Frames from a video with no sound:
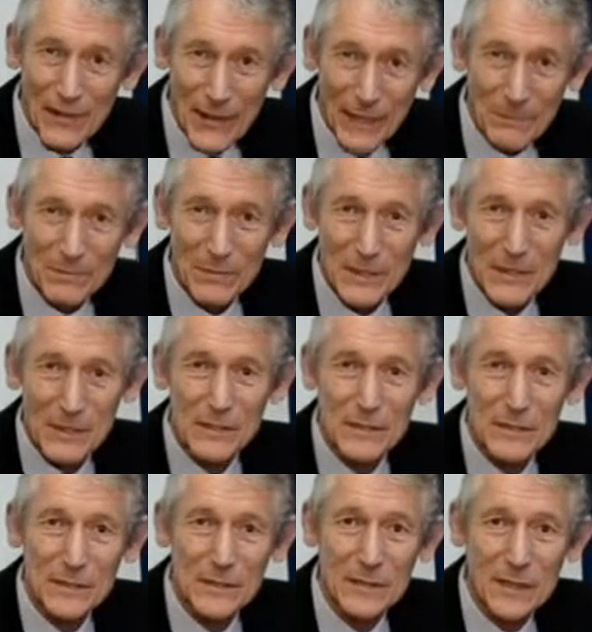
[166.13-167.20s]
That
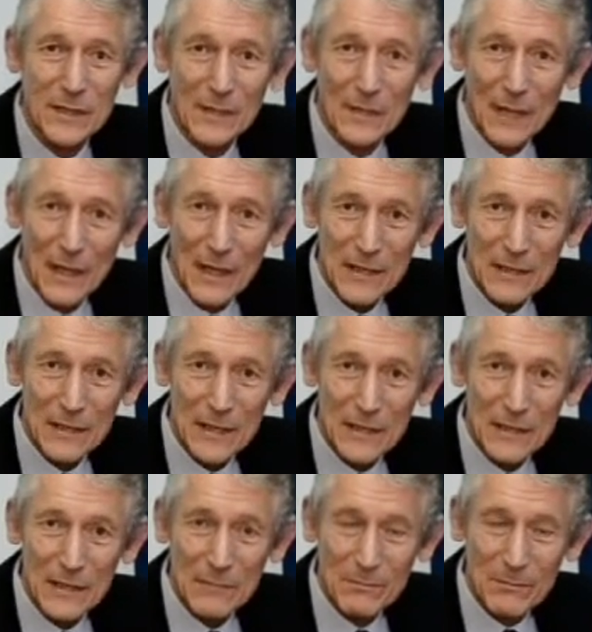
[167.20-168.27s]
business
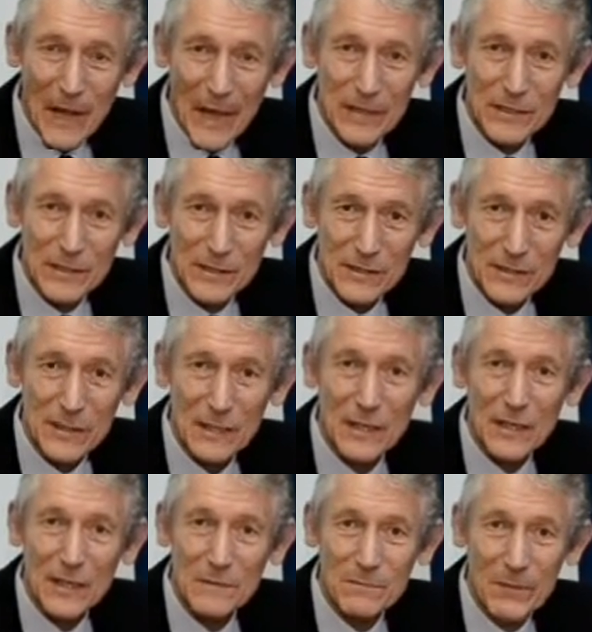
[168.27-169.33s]
basis
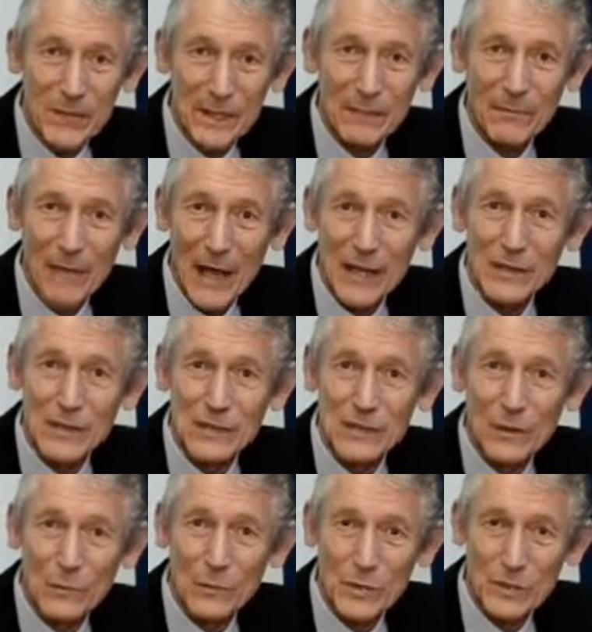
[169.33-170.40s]
has been the basis
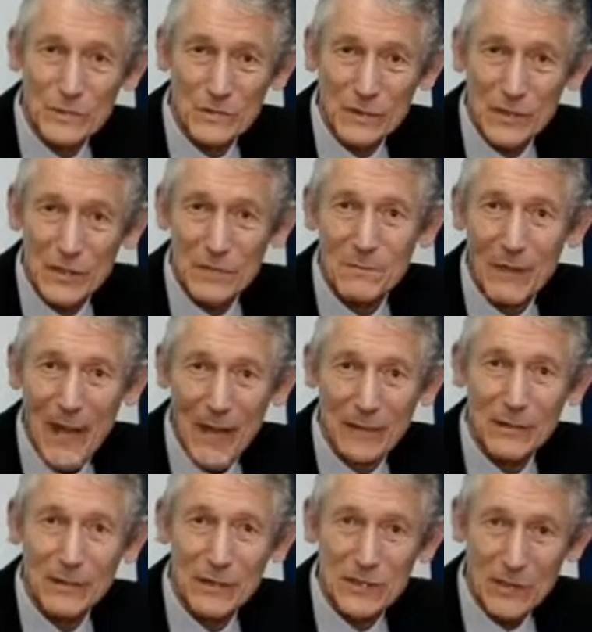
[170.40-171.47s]
on which we've
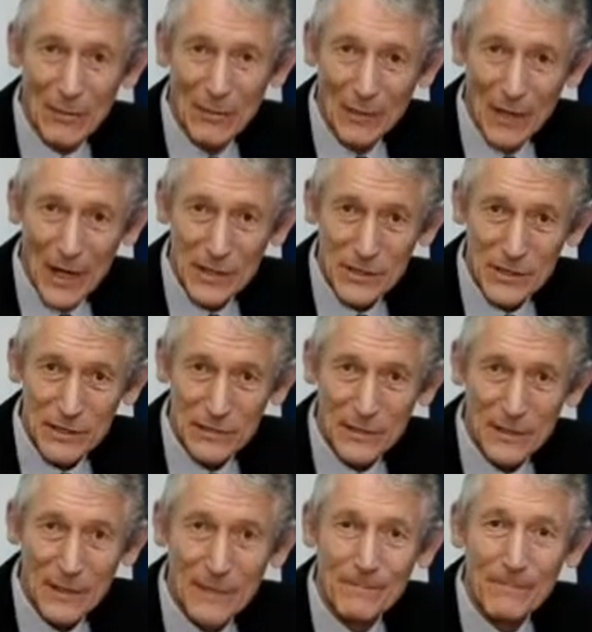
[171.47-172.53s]
expanded this operation.
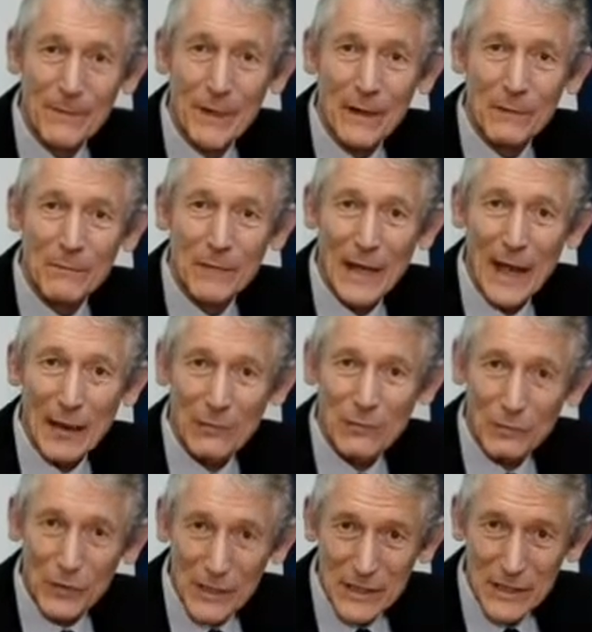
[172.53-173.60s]
But our
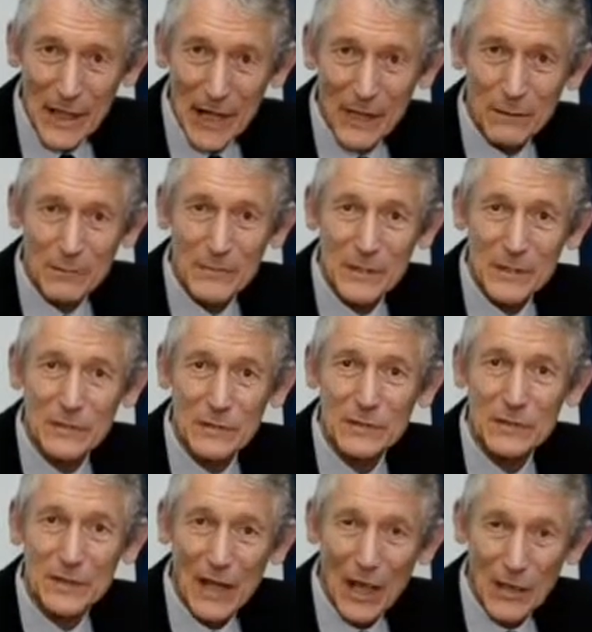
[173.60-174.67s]
retail
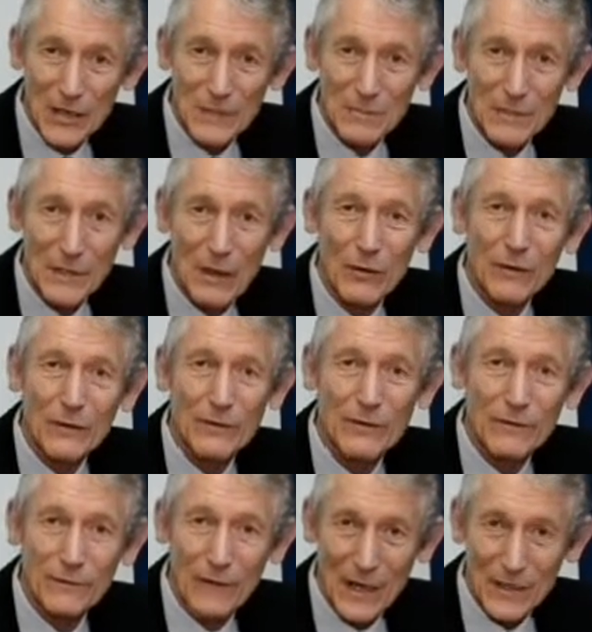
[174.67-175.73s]
business goes beyond the
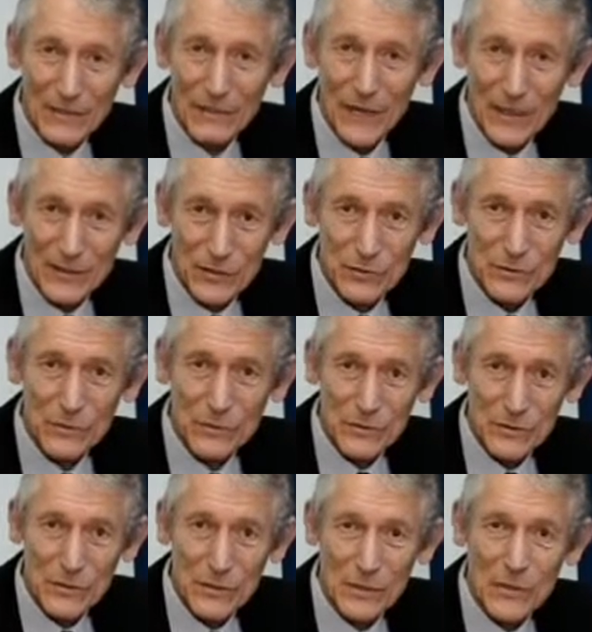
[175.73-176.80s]
front of our
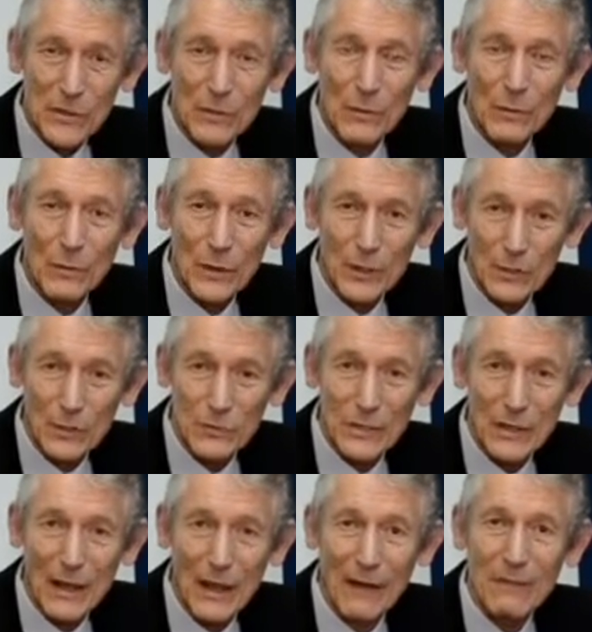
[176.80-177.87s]
stores. We
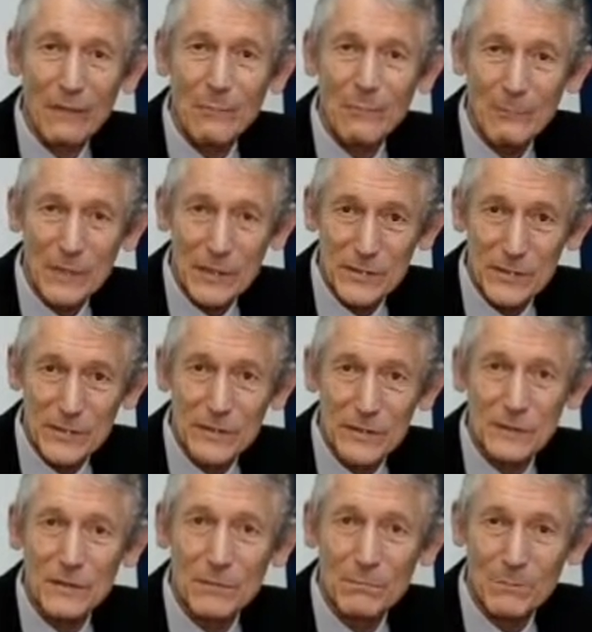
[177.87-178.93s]
also have a
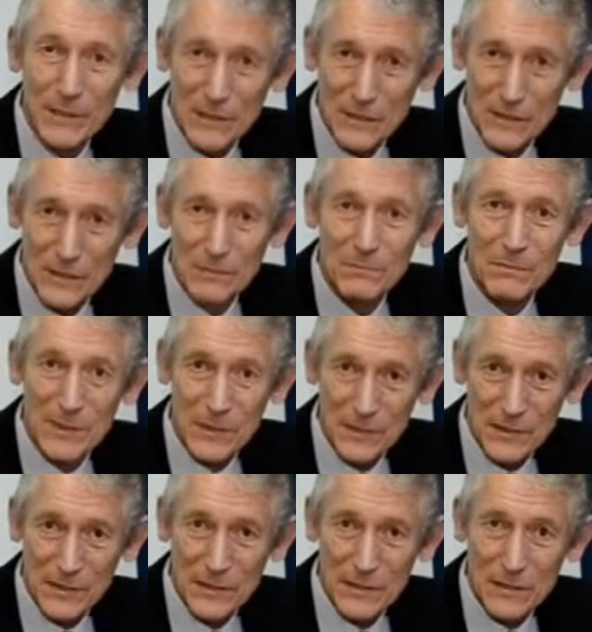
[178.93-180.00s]
business-to-business
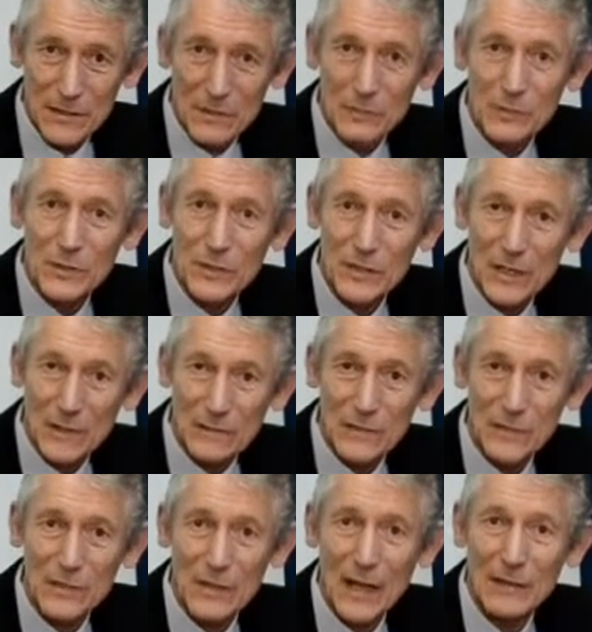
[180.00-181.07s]
business, which gives
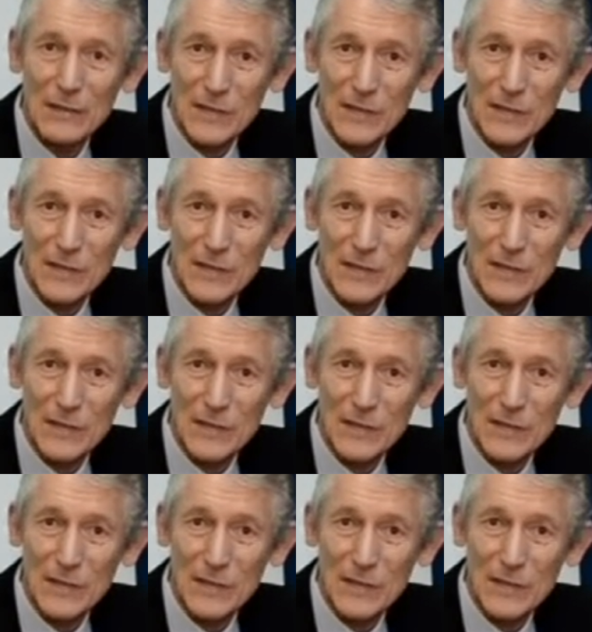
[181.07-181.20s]
us our